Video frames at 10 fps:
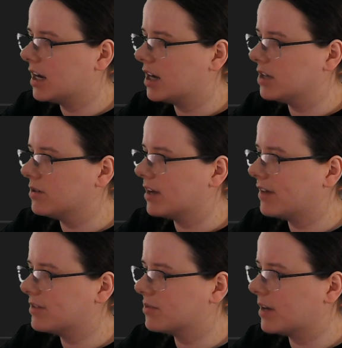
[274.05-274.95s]
You'd have
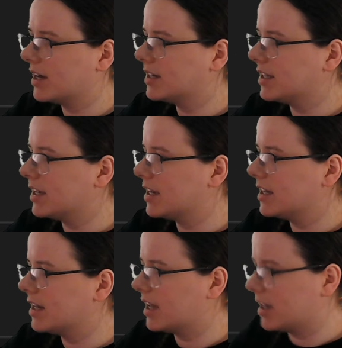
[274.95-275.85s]
to add
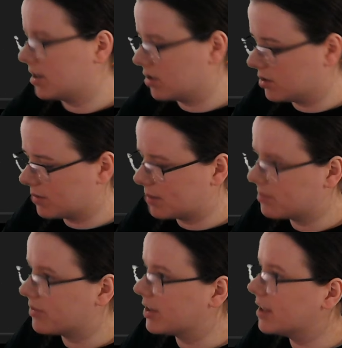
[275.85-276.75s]
in a color ramp
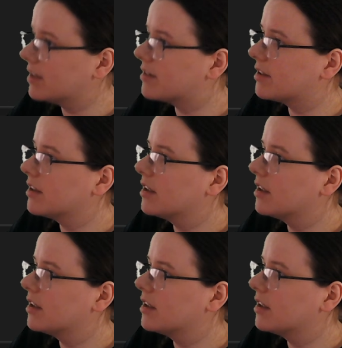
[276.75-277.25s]
for this